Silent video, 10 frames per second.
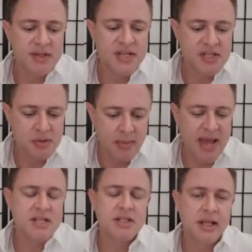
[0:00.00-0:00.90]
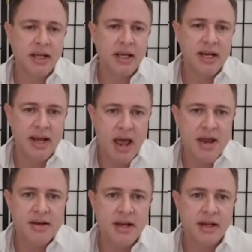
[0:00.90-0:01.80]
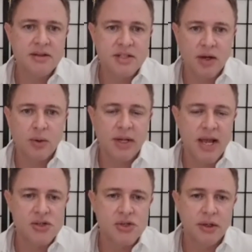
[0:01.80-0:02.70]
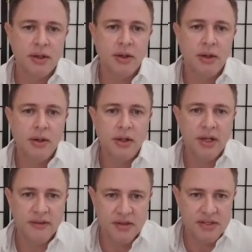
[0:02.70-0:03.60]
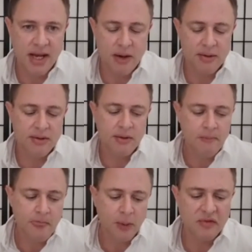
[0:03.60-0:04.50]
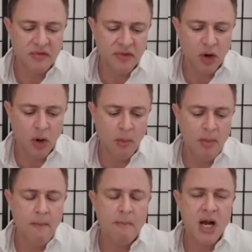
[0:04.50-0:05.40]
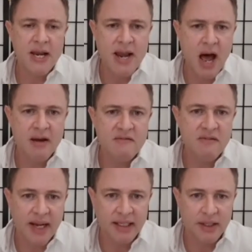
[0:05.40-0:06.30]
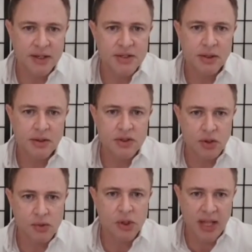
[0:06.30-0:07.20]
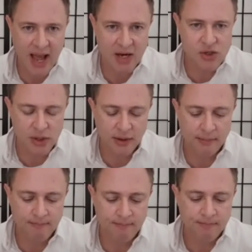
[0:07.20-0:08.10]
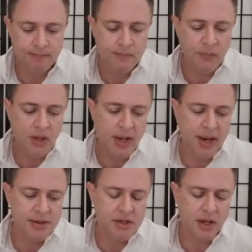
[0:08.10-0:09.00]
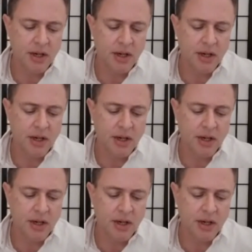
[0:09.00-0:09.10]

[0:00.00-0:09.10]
dismantling and ending segregation in the South, firm but nonviolent social action. And